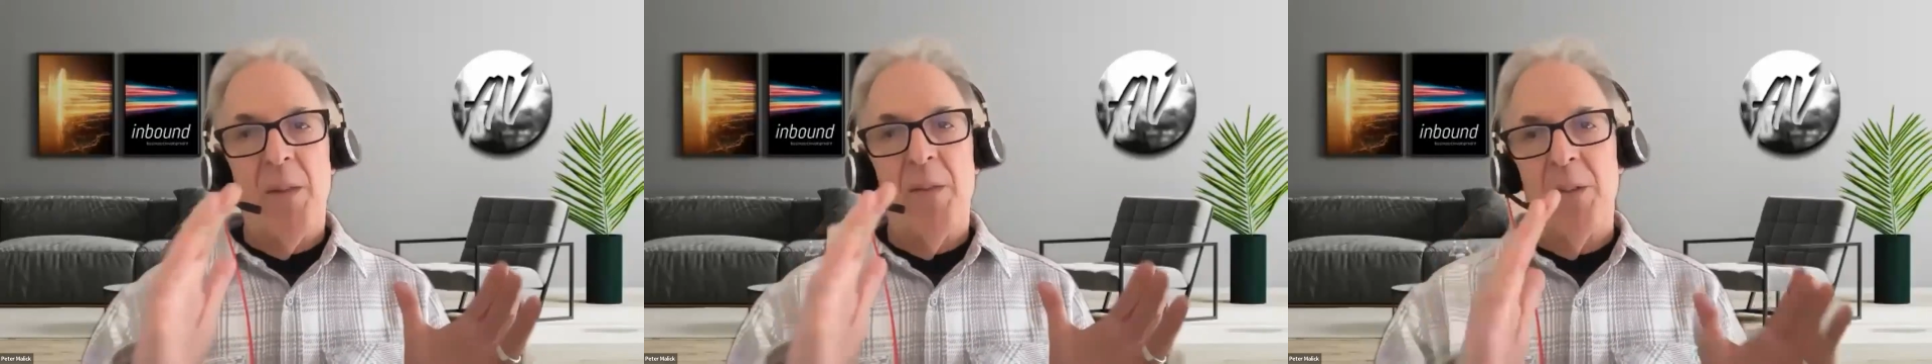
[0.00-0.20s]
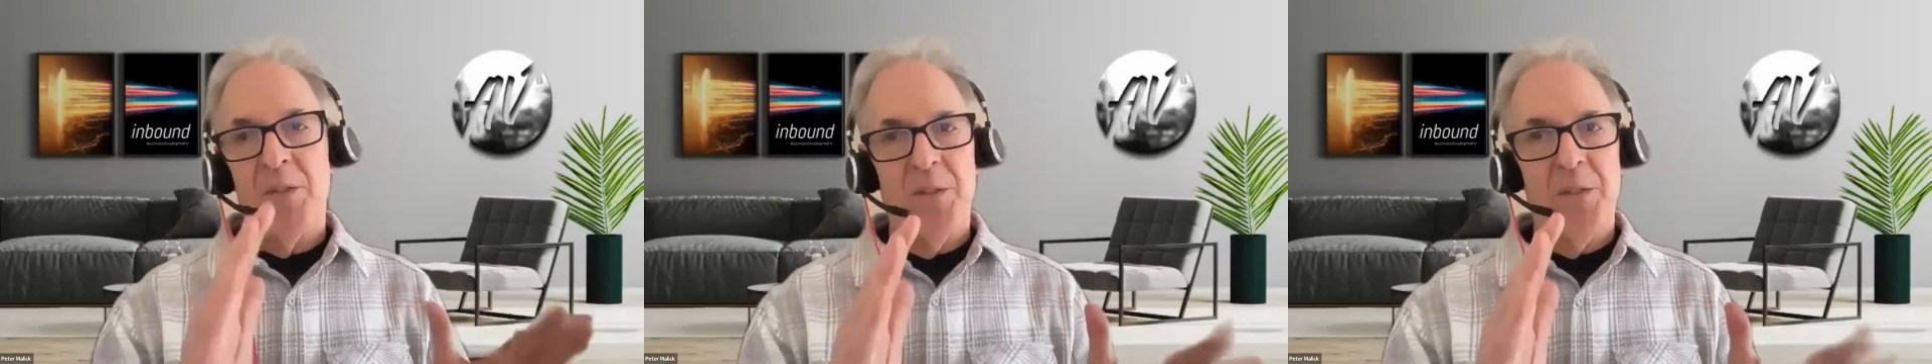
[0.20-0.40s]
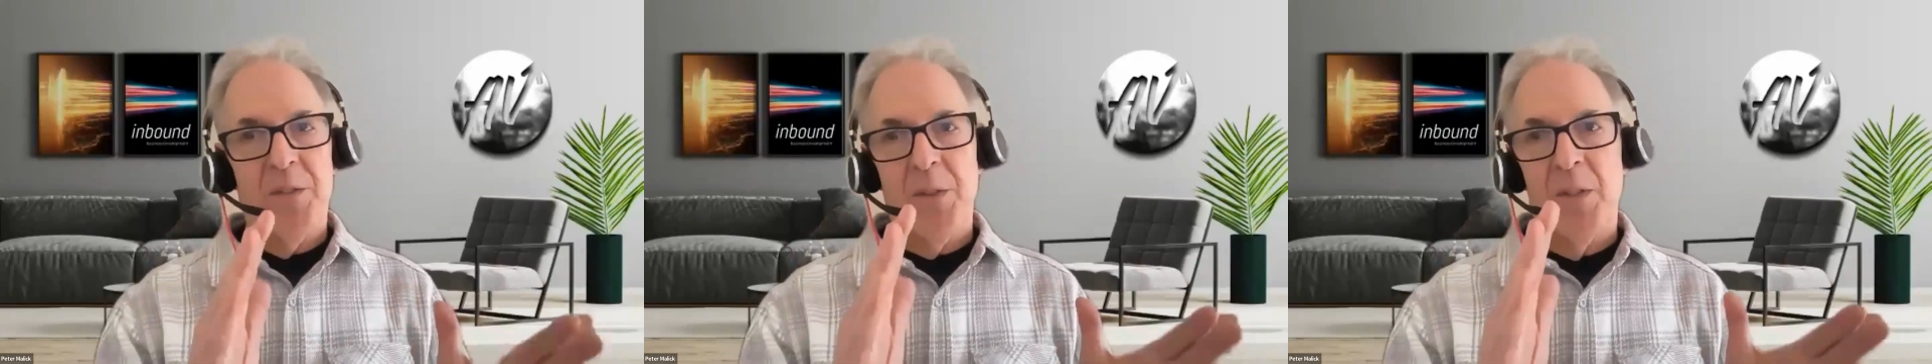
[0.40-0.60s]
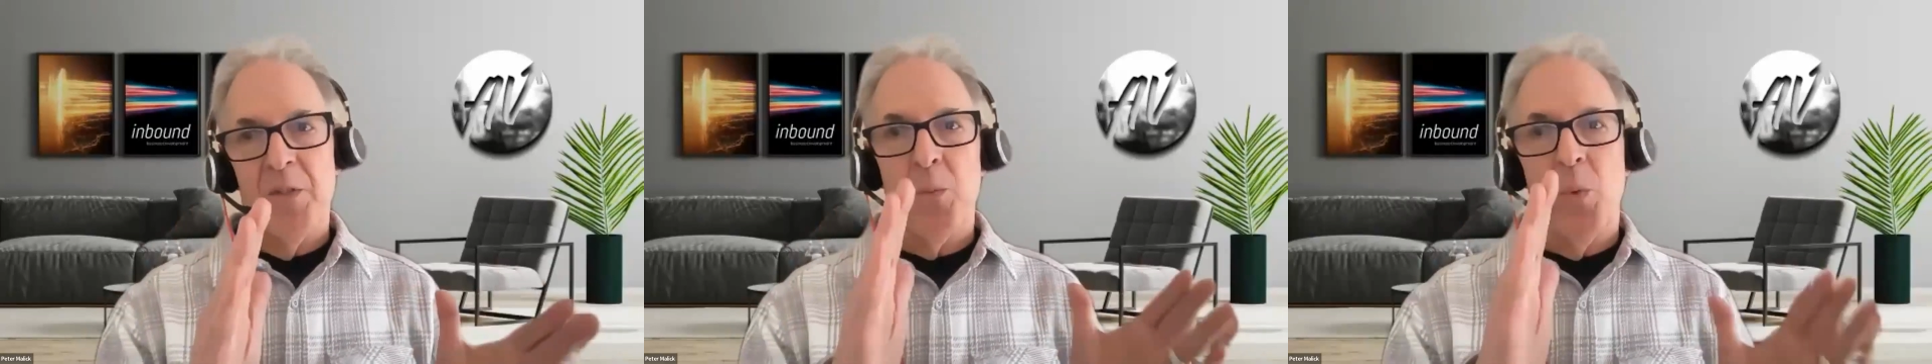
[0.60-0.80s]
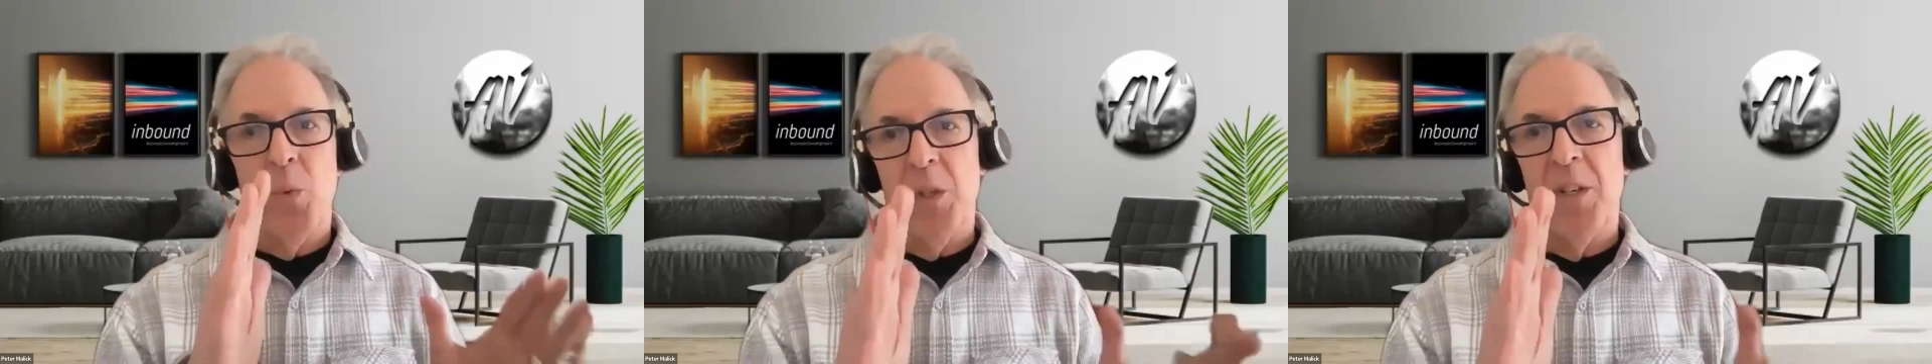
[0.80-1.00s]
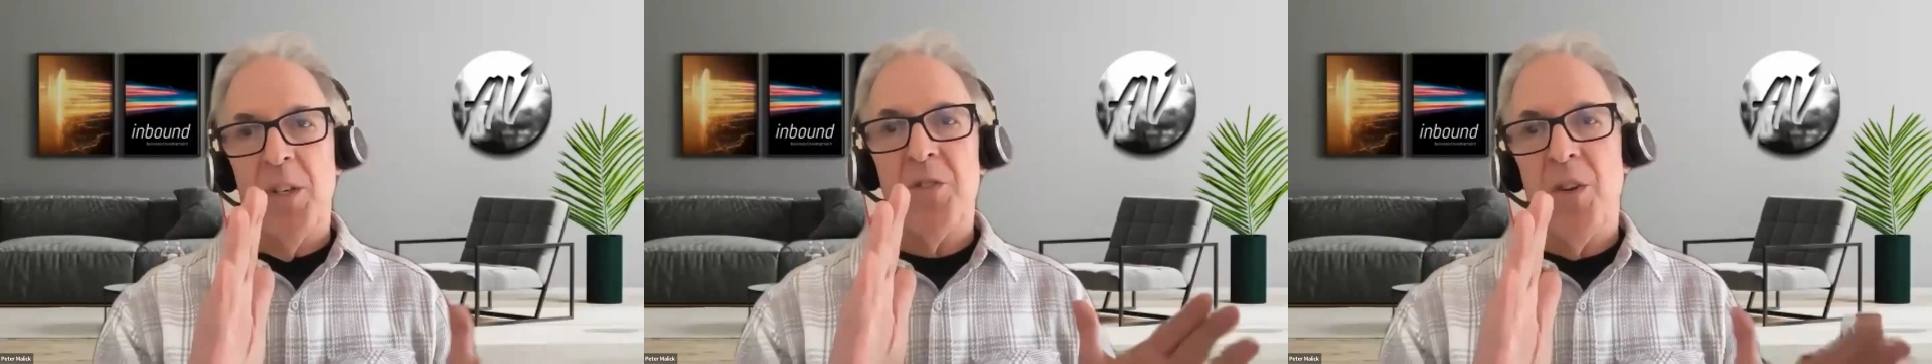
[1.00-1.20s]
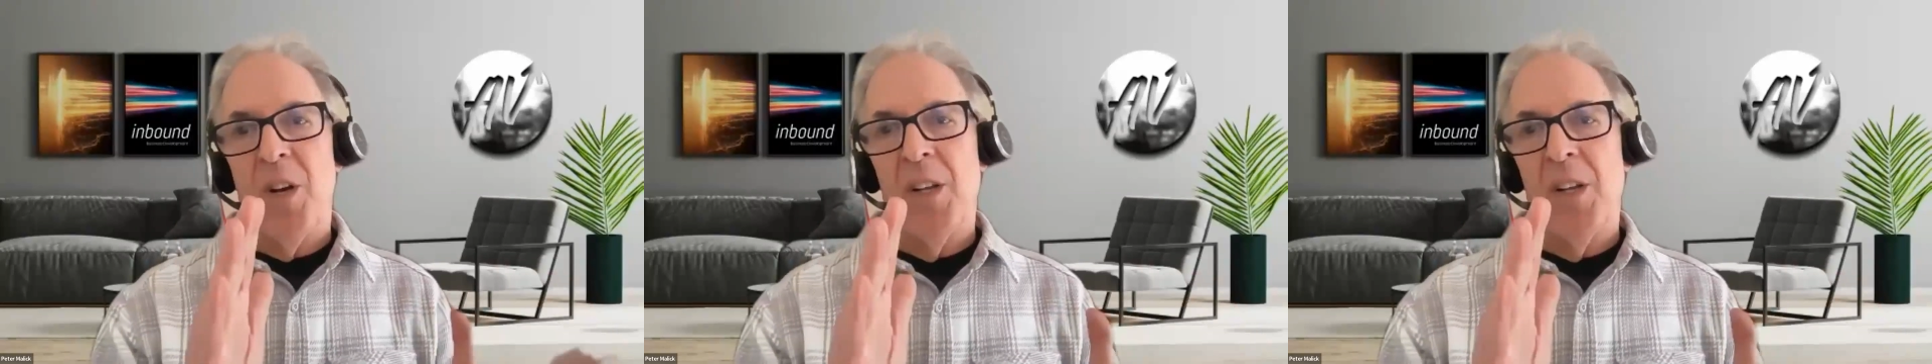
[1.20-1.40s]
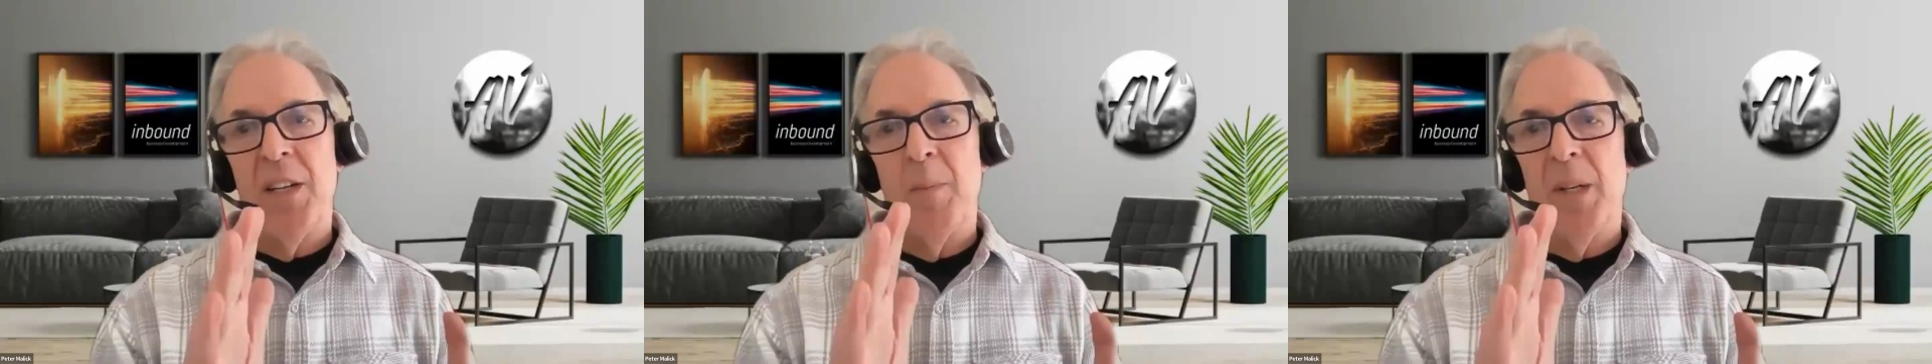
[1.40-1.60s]
this is a really
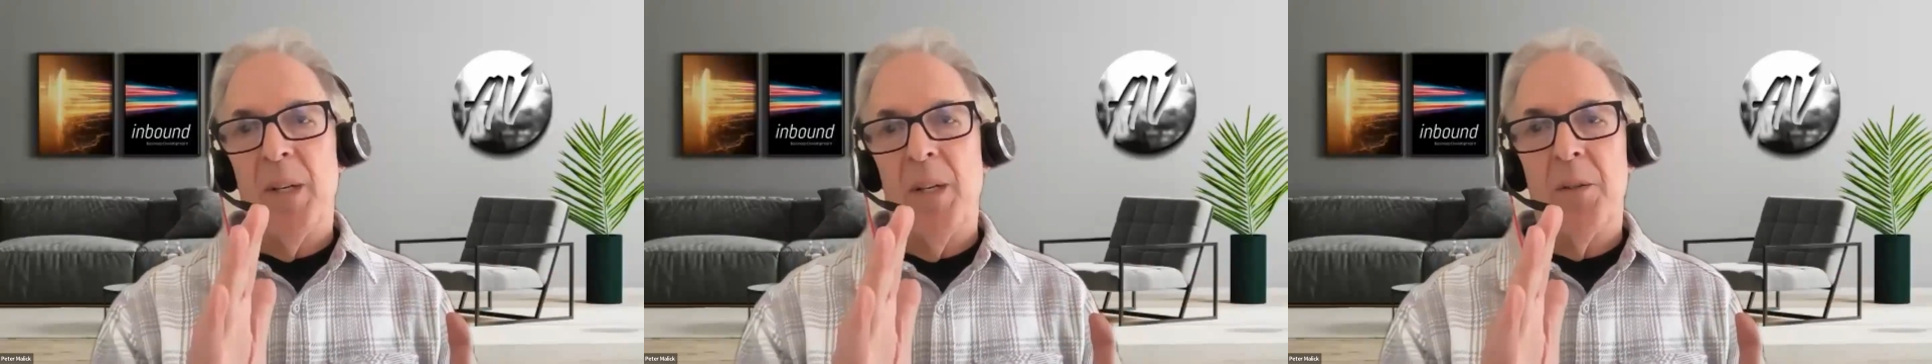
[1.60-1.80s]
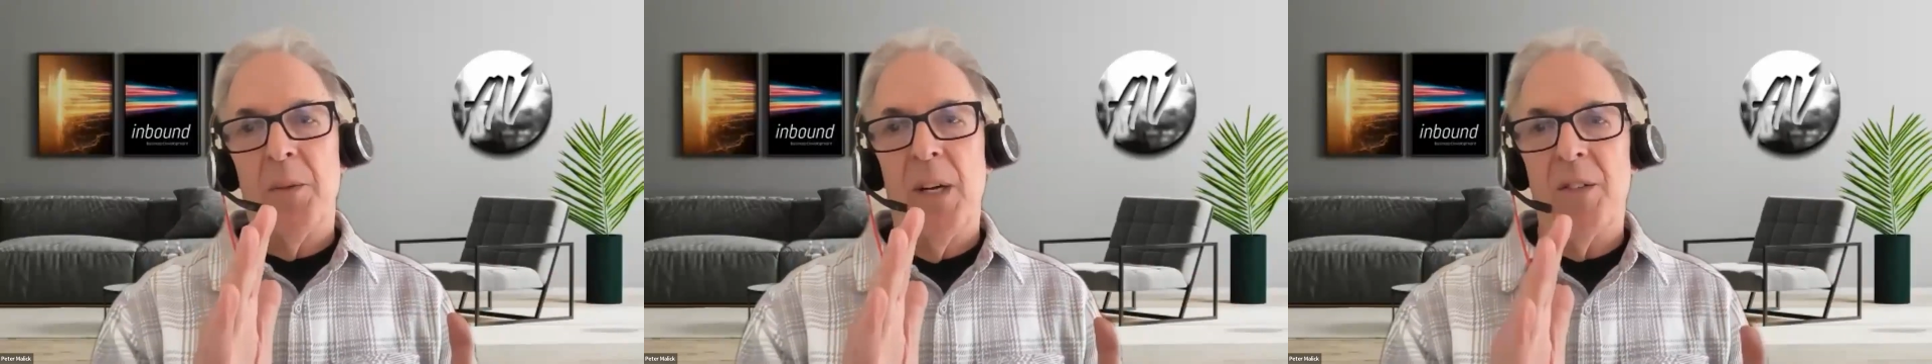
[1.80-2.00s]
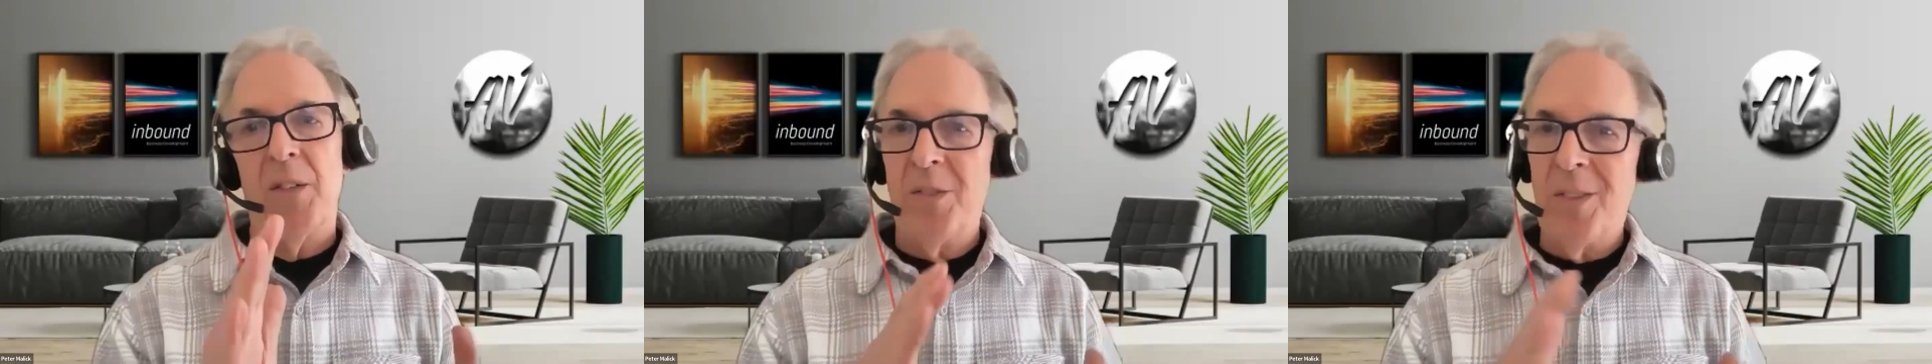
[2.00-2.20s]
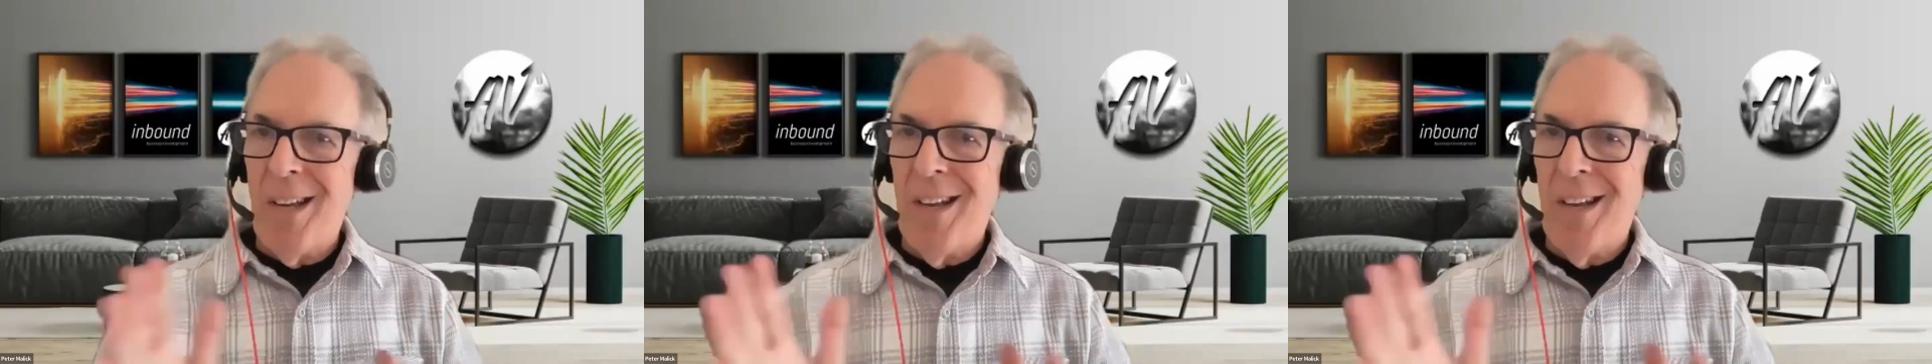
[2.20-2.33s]
solid email address.